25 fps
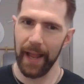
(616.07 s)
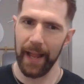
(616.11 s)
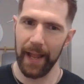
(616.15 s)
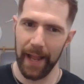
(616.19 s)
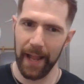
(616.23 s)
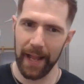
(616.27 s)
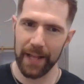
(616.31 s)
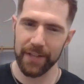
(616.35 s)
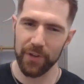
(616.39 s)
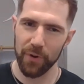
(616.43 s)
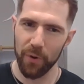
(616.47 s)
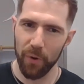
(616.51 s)

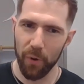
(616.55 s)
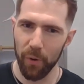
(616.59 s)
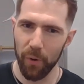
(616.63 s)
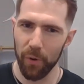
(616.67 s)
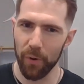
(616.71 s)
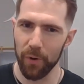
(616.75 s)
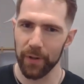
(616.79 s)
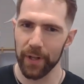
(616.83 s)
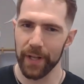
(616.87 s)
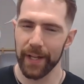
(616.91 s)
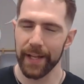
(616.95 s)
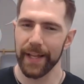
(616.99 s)
as a
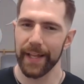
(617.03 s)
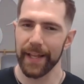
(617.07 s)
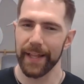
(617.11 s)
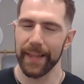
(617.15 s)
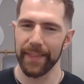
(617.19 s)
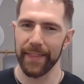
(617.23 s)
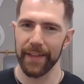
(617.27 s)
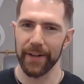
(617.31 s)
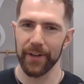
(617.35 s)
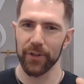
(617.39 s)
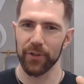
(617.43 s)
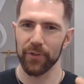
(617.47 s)
whole,
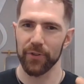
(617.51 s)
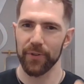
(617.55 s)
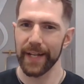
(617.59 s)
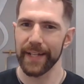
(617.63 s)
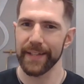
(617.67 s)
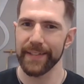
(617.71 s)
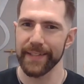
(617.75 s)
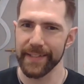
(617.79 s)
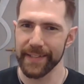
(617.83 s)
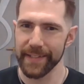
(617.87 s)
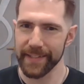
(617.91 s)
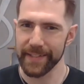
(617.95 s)
they're
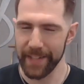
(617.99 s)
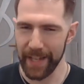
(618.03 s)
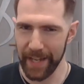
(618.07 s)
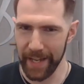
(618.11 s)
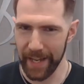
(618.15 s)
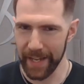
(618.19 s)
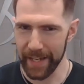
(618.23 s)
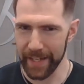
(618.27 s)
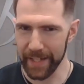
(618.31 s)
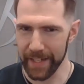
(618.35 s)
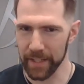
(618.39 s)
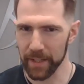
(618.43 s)
great to
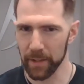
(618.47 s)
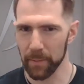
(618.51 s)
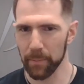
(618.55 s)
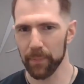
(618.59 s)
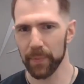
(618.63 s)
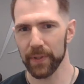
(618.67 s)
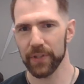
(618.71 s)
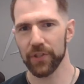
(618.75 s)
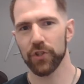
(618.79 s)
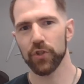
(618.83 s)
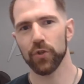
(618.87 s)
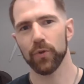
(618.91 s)
say,
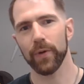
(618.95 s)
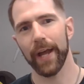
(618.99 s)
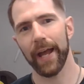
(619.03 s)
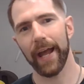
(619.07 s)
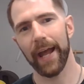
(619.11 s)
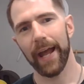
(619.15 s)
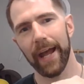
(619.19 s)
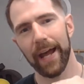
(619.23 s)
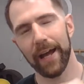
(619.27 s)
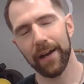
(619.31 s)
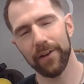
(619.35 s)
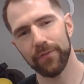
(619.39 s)
but you
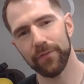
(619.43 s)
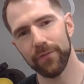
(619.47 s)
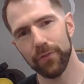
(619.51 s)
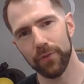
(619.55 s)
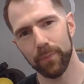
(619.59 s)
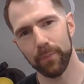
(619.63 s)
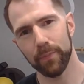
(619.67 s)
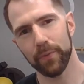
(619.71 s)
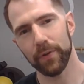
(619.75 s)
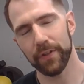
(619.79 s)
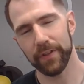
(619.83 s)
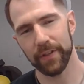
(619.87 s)
have
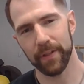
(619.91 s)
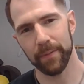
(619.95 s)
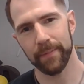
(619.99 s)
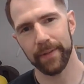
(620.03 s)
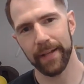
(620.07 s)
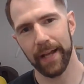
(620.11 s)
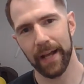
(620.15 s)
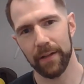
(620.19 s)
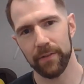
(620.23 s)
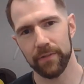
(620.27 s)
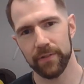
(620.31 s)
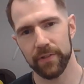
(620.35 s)
to put them
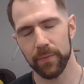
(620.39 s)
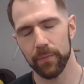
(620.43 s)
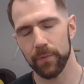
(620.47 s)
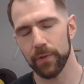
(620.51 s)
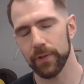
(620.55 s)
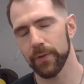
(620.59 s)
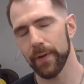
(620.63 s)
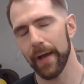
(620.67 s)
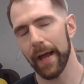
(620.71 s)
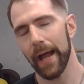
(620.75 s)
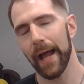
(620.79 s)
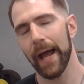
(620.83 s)
down somewhere.
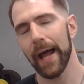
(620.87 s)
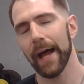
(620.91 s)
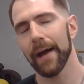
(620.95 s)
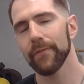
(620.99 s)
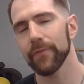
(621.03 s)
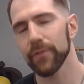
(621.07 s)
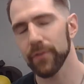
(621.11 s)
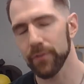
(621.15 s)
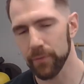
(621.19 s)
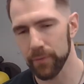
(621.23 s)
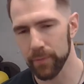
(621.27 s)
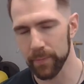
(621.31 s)
You
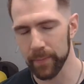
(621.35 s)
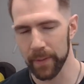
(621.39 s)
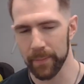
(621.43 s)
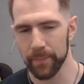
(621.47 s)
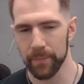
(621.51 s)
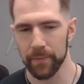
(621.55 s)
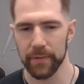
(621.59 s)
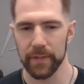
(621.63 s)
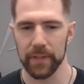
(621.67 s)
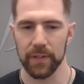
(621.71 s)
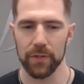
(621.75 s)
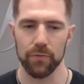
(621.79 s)
have to
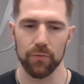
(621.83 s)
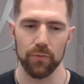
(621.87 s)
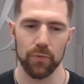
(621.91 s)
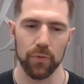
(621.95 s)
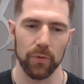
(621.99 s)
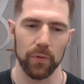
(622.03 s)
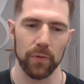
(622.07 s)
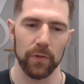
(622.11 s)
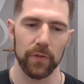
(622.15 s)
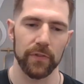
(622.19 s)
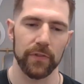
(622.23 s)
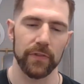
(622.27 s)
remember these
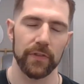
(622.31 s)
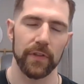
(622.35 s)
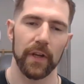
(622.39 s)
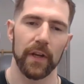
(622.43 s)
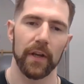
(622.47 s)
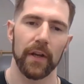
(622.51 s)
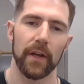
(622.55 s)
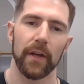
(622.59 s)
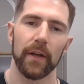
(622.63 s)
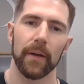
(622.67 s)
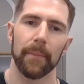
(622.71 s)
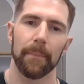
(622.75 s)
rules.
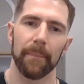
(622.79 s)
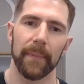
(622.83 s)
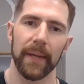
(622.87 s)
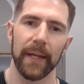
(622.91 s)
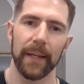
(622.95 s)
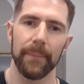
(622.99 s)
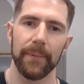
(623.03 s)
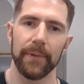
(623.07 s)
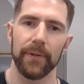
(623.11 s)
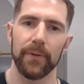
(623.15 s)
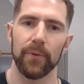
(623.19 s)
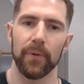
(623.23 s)

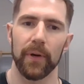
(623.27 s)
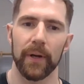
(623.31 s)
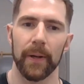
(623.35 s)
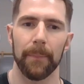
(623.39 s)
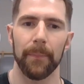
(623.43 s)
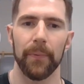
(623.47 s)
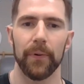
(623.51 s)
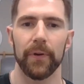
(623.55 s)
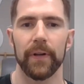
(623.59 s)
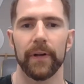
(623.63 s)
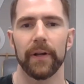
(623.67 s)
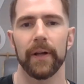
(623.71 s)
Maybe you want
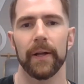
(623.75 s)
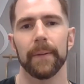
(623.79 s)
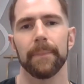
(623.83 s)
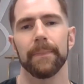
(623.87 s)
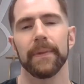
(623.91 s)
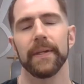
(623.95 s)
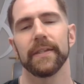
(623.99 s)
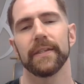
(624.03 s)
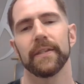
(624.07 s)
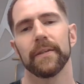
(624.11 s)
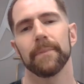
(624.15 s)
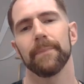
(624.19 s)
to put it on a
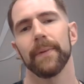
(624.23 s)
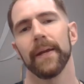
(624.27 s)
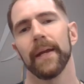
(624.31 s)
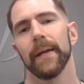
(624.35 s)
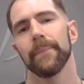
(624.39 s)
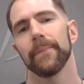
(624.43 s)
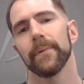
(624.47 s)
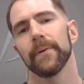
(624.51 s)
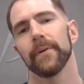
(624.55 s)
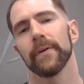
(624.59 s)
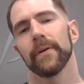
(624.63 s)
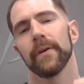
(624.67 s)
piece of
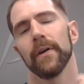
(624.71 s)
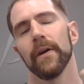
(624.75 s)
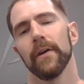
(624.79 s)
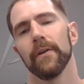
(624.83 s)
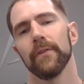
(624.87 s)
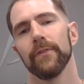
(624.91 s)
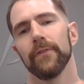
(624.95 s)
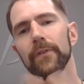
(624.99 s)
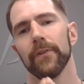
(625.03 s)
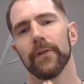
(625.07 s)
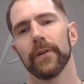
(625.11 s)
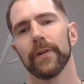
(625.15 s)
paper,
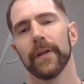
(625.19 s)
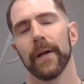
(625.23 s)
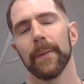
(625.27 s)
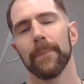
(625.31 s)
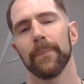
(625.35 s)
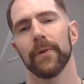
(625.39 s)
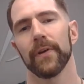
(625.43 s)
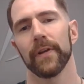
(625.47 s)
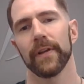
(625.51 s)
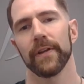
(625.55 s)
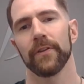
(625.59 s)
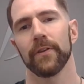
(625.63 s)
fold it up,
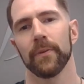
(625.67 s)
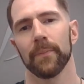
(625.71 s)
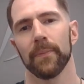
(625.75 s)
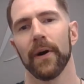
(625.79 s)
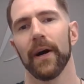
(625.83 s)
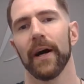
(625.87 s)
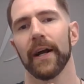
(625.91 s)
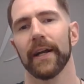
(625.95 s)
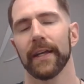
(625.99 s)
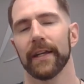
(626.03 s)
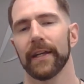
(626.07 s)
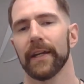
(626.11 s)
put it in your
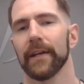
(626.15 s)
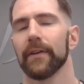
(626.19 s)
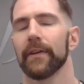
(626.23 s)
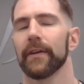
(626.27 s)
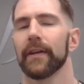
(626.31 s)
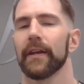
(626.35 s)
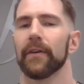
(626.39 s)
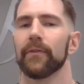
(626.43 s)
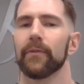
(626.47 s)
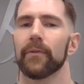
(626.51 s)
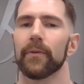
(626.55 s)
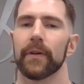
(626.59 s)
pocket, carry
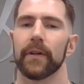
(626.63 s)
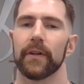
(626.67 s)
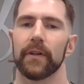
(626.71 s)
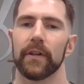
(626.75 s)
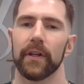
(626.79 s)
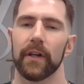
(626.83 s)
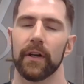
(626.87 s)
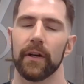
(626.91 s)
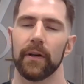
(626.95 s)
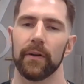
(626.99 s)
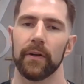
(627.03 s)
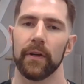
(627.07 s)
it everywhere you
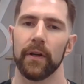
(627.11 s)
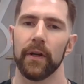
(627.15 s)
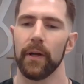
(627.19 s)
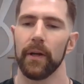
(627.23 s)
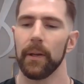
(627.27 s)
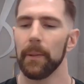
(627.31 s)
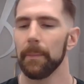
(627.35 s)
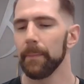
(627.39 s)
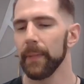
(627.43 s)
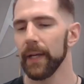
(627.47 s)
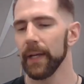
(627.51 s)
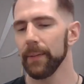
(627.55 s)
go.
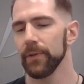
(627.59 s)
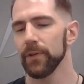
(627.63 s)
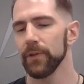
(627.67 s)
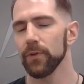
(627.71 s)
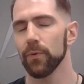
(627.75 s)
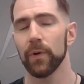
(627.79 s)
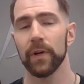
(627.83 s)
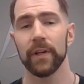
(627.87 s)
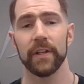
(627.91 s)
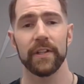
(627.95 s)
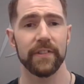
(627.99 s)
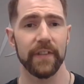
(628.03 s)
Maybe you
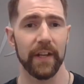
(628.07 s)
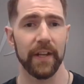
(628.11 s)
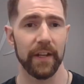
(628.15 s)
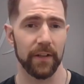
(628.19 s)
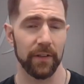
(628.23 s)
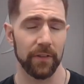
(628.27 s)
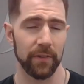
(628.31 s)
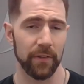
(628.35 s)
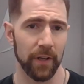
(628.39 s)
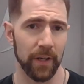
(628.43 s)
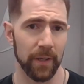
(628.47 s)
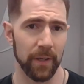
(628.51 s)
want to set
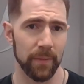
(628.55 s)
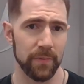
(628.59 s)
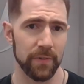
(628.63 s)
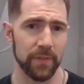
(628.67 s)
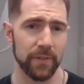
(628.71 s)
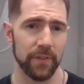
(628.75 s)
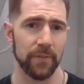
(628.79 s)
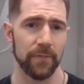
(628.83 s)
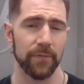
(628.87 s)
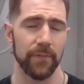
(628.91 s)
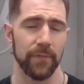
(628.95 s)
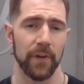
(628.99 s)
alarms
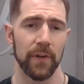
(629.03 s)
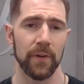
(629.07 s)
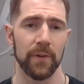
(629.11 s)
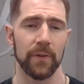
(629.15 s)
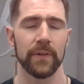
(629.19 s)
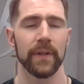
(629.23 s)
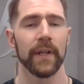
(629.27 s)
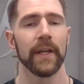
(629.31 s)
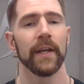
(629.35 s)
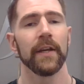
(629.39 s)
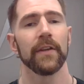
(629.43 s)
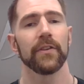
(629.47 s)
on your
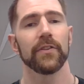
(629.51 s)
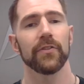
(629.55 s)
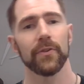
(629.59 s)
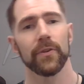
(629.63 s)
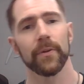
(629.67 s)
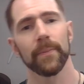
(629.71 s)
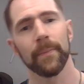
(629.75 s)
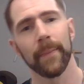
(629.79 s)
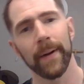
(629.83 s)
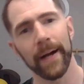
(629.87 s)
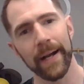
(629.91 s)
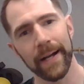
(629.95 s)
phone to
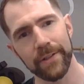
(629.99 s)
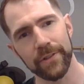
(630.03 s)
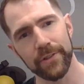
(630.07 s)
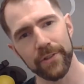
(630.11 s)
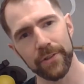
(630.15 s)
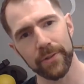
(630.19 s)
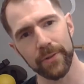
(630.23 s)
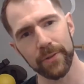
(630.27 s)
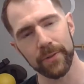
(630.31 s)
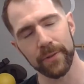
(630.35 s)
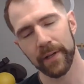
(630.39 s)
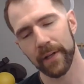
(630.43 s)
remind
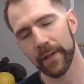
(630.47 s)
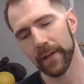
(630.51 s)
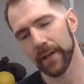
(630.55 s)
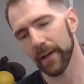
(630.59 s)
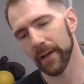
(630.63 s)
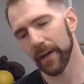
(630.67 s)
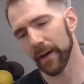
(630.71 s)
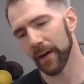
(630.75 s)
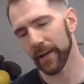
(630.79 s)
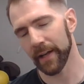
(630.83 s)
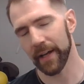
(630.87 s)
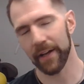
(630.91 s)
you
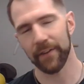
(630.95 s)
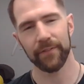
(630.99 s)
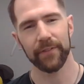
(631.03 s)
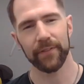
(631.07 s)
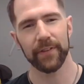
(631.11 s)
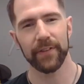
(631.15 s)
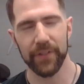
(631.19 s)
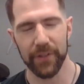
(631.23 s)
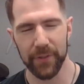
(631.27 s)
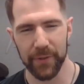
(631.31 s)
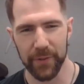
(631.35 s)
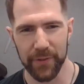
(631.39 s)
on
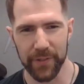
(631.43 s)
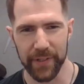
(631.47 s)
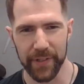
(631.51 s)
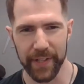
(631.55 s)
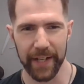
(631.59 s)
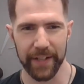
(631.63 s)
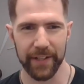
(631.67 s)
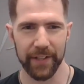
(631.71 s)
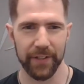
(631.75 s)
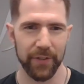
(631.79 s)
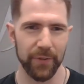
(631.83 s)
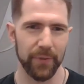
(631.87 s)
every
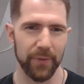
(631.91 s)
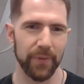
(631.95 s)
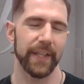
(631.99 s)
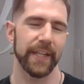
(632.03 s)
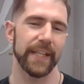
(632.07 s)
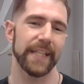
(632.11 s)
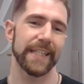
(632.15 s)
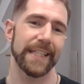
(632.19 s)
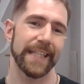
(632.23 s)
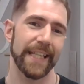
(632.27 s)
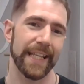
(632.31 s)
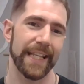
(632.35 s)
Tuesday to do
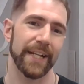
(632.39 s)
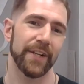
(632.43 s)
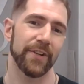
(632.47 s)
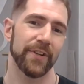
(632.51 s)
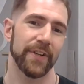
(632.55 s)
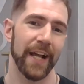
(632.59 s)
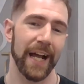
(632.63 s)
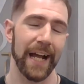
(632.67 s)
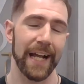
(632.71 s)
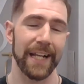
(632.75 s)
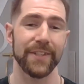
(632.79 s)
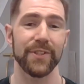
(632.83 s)
this thing or
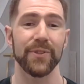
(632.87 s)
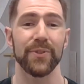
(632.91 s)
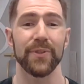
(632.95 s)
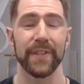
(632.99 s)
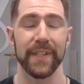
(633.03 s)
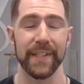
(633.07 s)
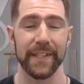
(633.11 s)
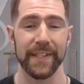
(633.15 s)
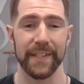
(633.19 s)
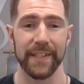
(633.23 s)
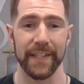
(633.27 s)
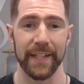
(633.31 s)
not do
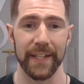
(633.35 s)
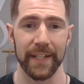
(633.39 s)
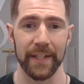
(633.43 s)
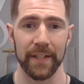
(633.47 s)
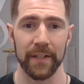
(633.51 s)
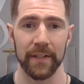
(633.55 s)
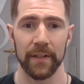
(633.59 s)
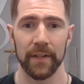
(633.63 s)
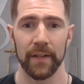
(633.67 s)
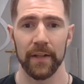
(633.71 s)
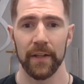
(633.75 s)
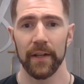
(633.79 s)
this thing.
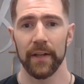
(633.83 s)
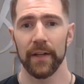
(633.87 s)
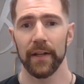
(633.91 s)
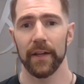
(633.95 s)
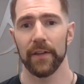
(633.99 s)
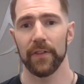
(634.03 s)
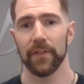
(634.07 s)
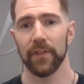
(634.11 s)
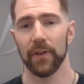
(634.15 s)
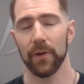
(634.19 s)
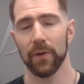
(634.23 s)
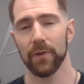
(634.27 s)

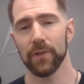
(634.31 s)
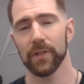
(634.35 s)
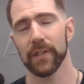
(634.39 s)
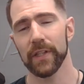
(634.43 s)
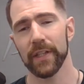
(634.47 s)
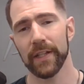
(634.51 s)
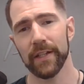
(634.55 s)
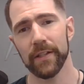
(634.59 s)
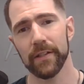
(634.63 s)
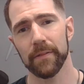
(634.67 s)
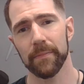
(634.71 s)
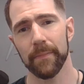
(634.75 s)
Those
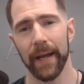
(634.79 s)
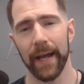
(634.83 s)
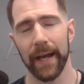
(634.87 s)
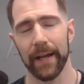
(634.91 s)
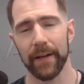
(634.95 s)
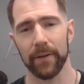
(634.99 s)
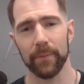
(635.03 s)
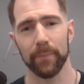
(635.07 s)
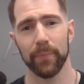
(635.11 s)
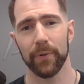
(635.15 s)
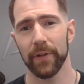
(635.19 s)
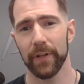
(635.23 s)
things
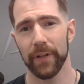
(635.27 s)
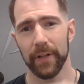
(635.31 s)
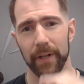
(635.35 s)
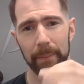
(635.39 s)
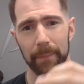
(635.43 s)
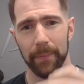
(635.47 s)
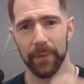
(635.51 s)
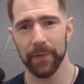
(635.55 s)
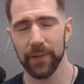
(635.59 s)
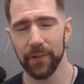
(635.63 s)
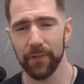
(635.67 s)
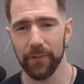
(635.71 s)
matter. Put it
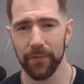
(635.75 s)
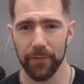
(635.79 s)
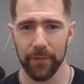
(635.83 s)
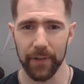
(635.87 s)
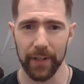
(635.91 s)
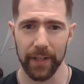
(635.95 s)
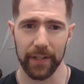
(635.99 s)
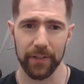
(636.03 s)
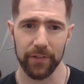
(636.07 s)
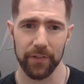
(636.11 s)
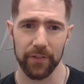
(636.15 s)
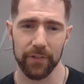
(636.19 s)
up on your
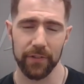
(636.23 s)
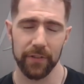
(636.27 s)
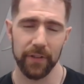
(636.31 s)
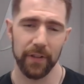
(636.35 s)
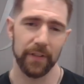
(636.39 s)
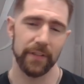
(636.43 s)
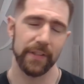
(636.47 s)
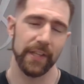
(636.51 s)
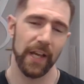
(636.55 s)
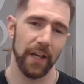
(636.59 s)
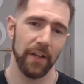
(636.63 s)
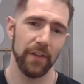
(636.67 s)
fridge.
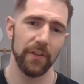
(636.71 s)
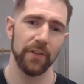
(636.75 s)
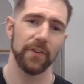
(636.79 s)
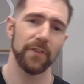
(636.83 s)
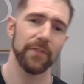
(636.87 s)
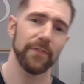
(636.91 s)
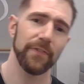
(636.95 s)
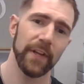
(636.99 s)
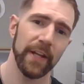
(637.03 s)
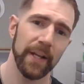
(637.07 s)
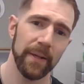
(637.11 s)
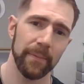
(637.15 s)
Tell your
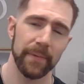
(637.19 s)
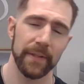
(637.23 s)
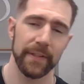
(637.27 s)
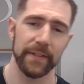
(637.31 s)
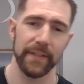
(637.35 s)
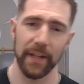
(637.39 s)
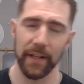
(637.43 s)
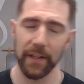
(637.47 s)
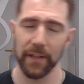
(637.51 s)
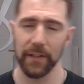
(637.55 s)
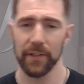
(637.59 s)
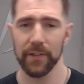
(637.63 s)
family,
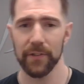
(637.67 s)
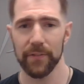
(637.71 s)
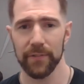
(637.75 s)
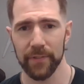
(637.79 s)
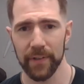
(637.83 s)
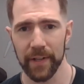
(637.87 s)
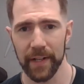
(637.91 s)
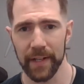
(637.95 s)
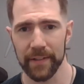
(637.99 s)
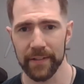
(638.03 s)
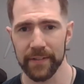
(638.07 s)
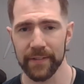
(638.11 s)
tell your
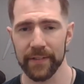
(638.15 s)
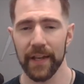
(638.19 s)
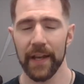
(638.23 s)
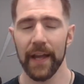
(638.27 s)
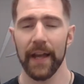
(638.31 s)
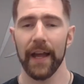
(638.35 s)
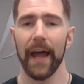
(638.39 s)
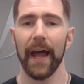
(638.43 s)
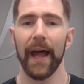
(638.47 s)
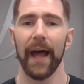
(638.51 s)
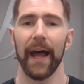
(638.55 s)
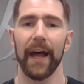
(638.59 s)
friends.
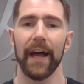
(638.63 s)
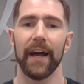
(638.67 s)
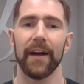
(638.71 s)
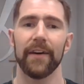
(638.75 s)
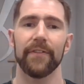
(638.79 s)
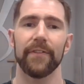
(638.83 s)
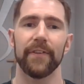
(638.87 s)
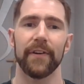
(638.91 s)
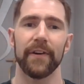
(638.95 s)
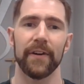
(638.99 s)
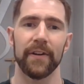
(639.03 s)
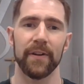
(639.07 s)

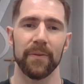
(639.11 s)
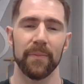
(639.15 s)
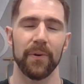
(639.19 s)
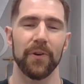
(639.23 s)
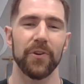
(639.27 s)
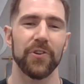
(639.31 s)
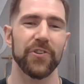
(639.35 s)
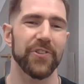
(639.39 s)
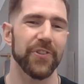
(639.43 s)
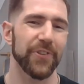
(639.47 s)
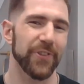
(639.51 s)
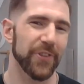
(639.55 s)
Have an
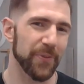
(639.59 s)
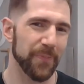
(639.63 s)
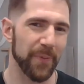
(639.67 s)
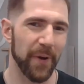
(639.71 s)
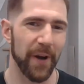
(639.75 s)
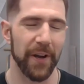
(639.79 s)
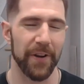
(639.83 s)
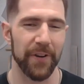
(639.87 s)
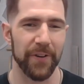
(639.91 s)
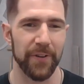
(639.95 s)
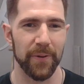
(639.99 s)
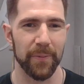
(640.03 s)
emotional
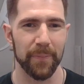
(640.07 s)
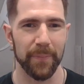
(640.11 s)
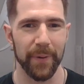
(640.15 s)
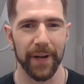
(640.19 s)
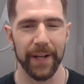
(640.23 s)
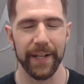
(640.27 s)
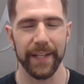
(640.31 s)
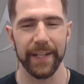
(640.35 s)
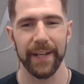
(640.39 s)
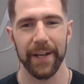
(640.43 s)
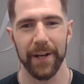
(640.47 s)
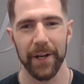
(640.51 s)
spotter or
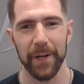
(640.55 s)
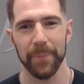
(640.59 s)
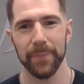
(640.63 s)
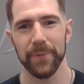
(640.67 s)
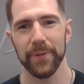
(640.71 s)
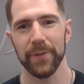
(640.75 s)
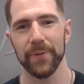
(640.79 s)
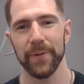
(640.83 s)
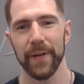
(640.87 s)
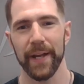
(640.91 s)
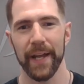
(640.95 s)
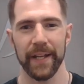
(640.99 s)
buddy help
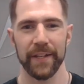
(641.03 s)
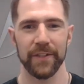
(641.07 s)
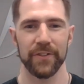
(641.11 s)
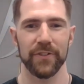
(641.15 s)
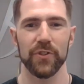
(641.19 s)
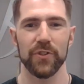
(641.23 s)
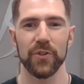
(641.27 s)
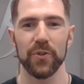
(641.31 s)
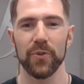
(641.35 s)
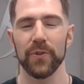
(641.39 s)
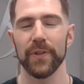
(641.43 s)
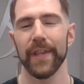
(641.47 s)
you and
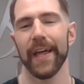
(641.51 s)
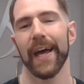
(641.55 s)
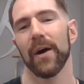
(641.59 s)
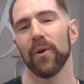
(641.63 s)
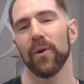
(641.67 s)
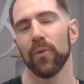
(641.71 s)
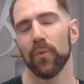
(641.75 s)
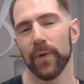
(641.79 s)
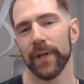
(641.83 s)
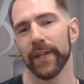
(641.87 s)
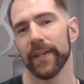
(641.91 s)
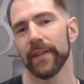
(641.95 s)
do
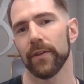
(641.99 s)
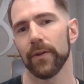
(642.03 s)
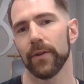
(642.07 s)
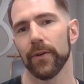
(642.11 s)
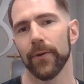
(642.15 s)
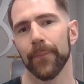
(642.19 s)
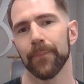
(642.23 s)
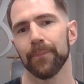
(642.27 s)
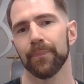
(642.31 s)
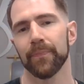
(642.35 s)
that with you.